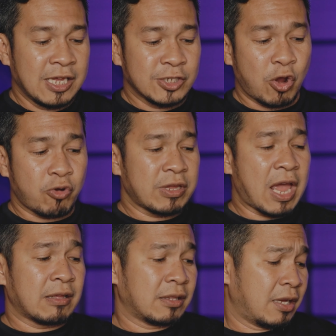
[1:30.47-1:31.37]
So
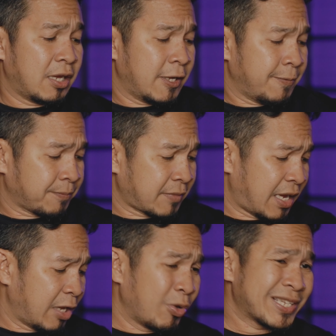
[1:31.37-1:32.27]
yeah,
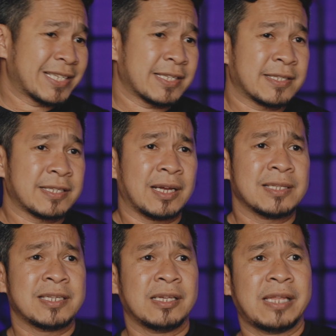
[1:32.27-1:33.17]
it was
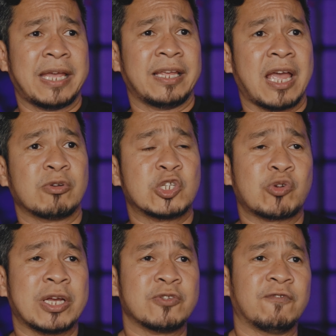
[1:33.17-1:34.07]
until lately I was
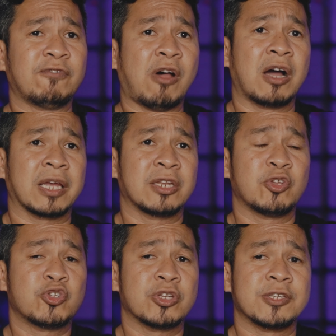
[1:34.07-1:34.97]
trying to vlog and
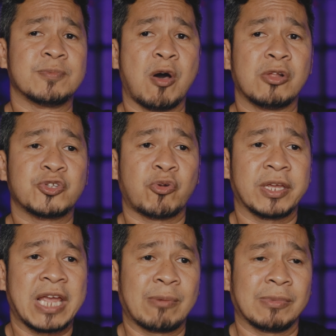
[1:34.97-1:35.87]
use small
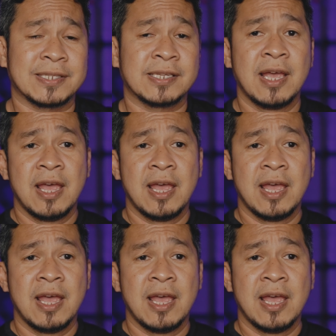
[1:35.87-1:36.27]
Sony cameras.